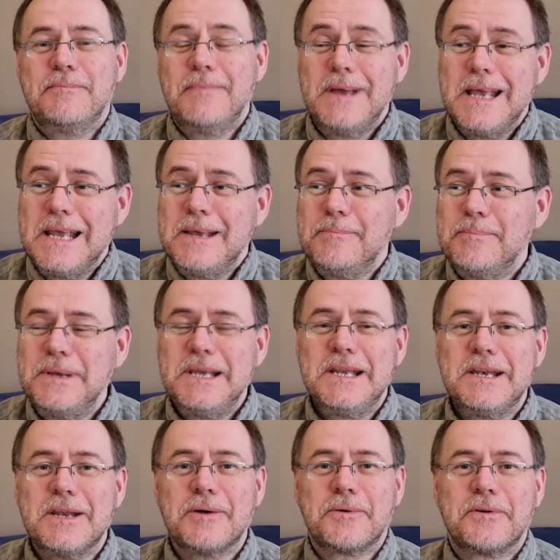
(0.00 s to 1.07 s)
maybe
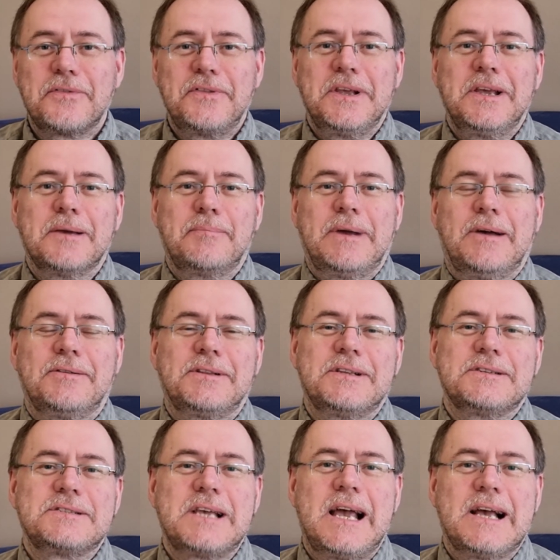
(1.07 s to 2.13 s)
don't think about
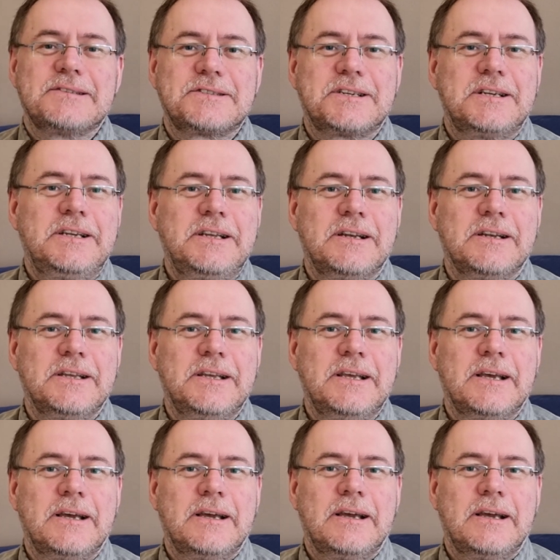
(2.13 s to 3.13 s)
this as clearly